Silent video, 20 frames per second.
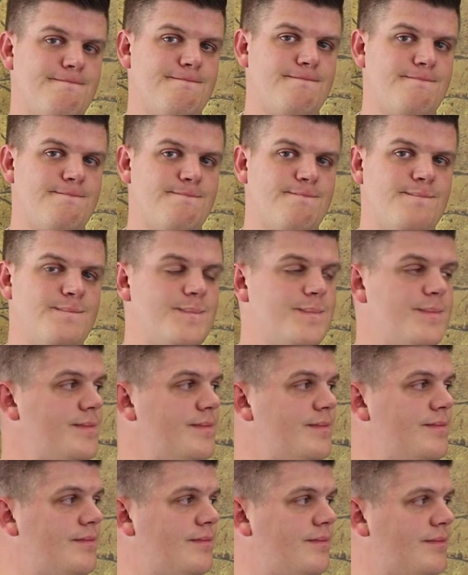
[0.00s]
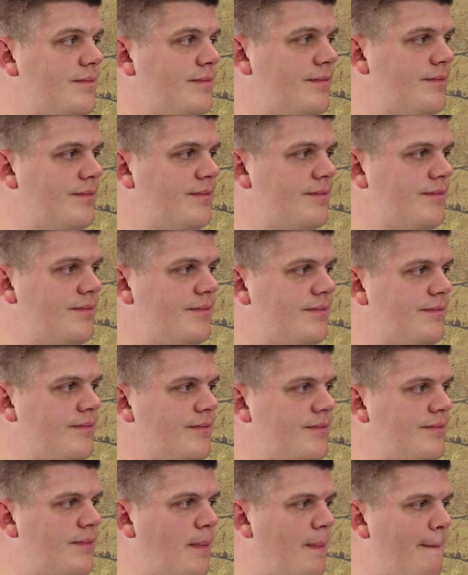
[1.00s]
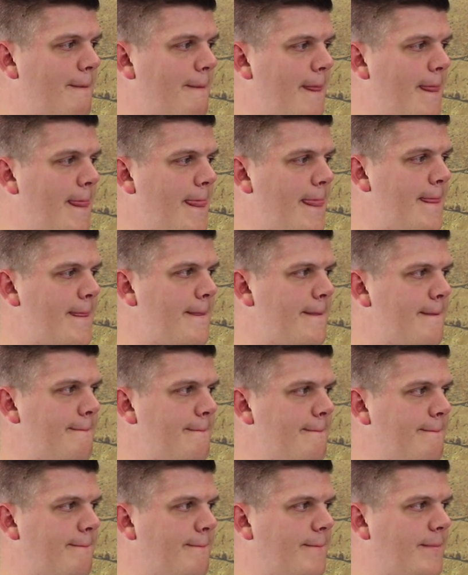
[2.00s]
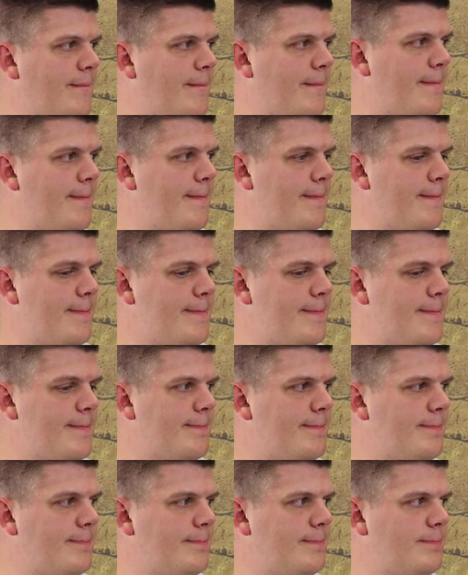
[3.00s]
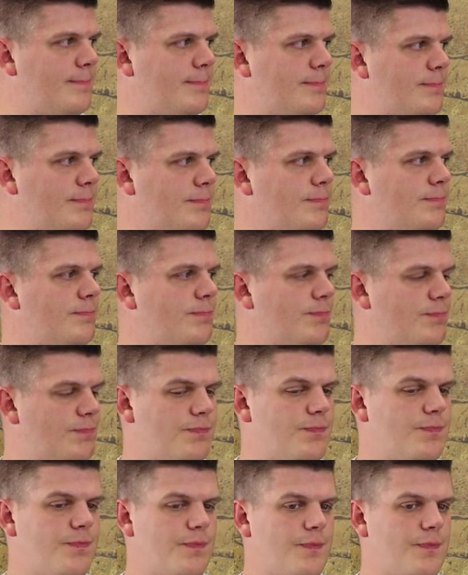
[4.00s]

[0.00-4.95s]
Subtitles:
This person isn't speaking.